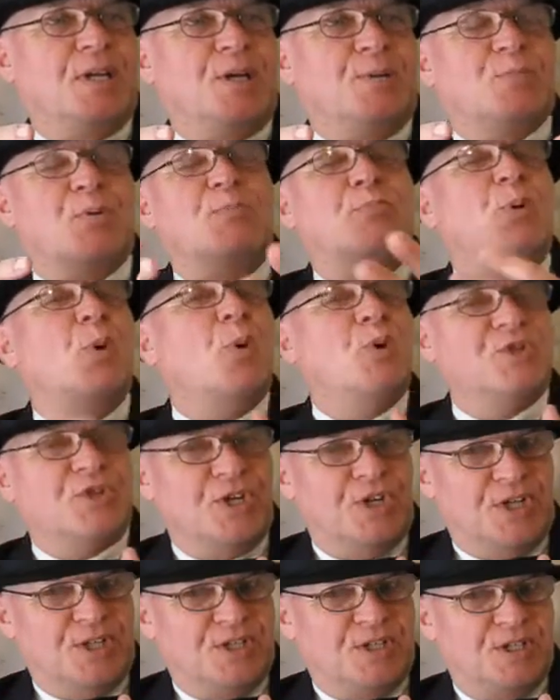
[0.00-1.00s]

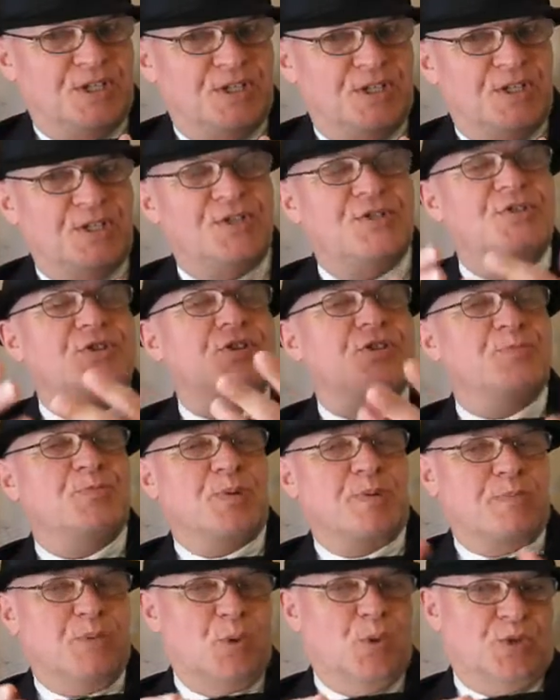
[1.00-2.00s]
proportionate, it's
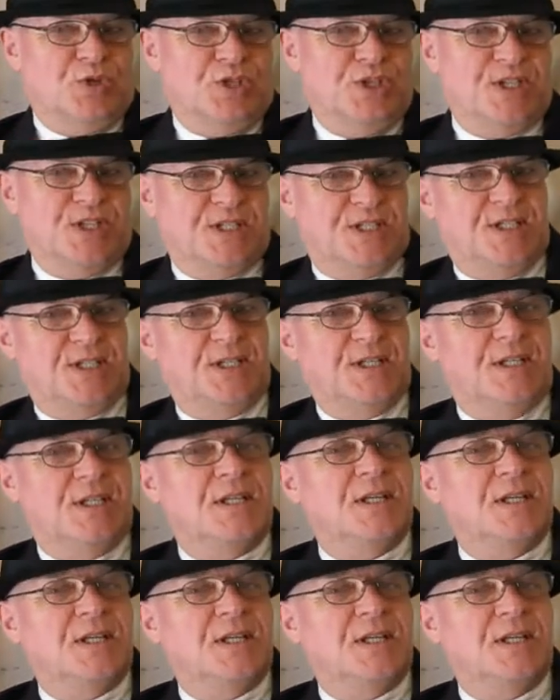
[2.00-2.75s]
disproportionate.